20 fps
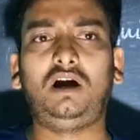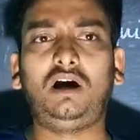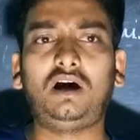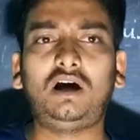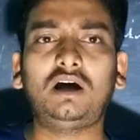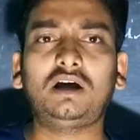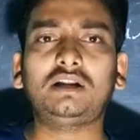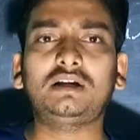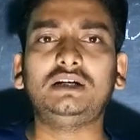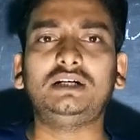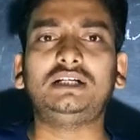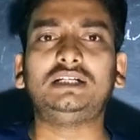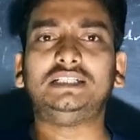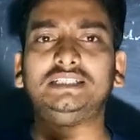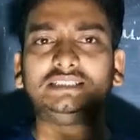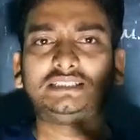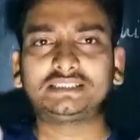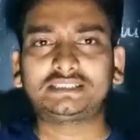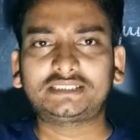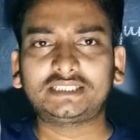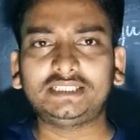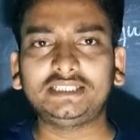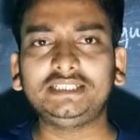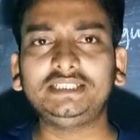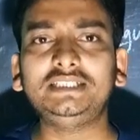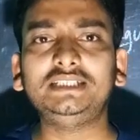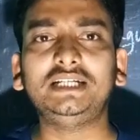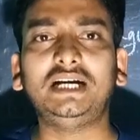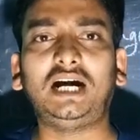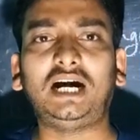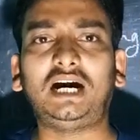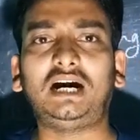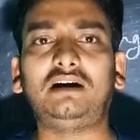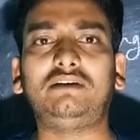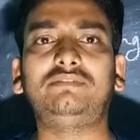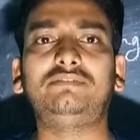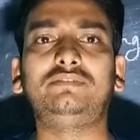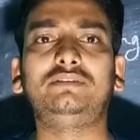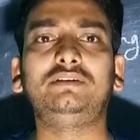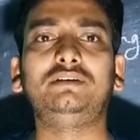or a study
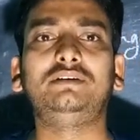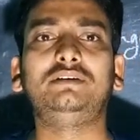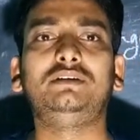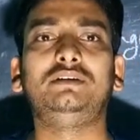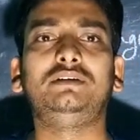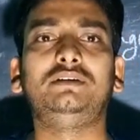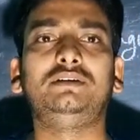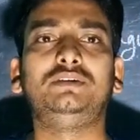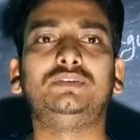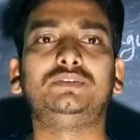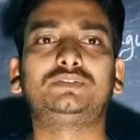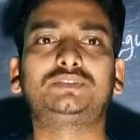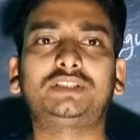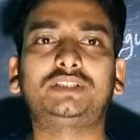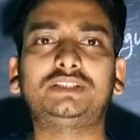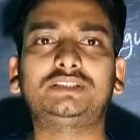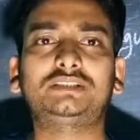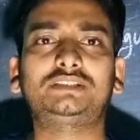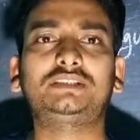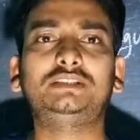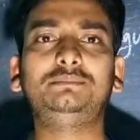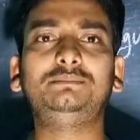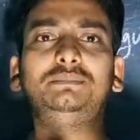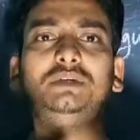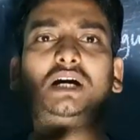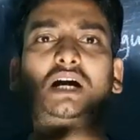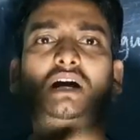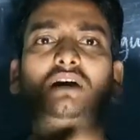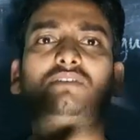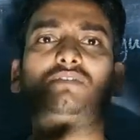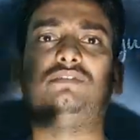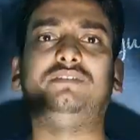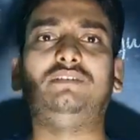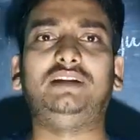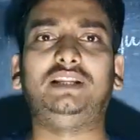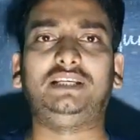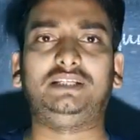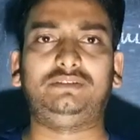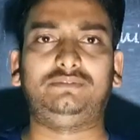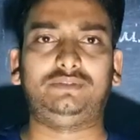of system of
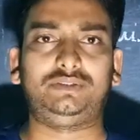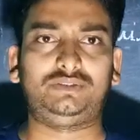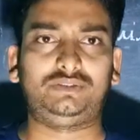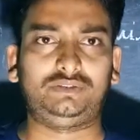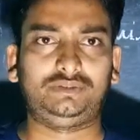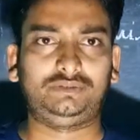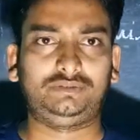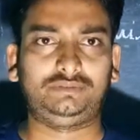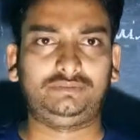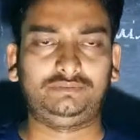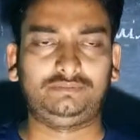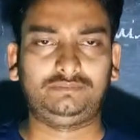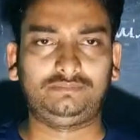language.